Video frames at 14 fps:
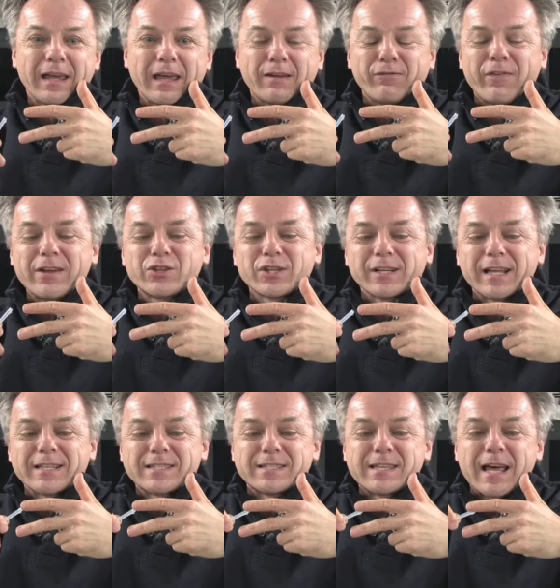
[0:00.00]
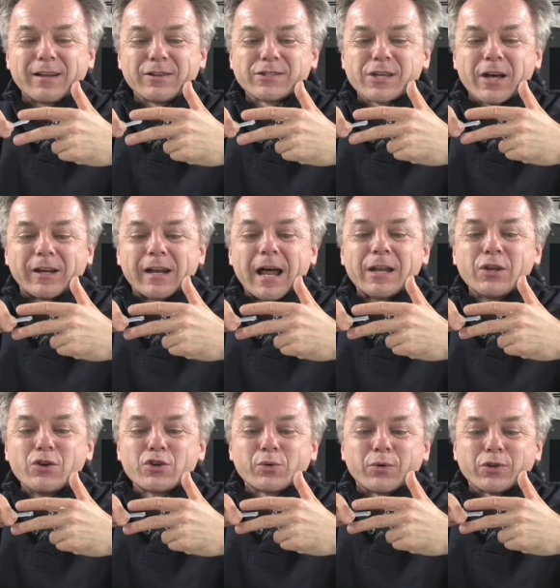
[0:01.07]
Eventually it settles on an
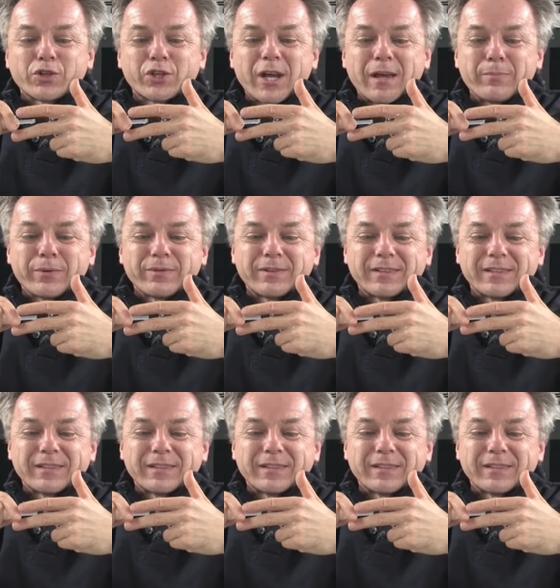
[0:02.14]
unusual shape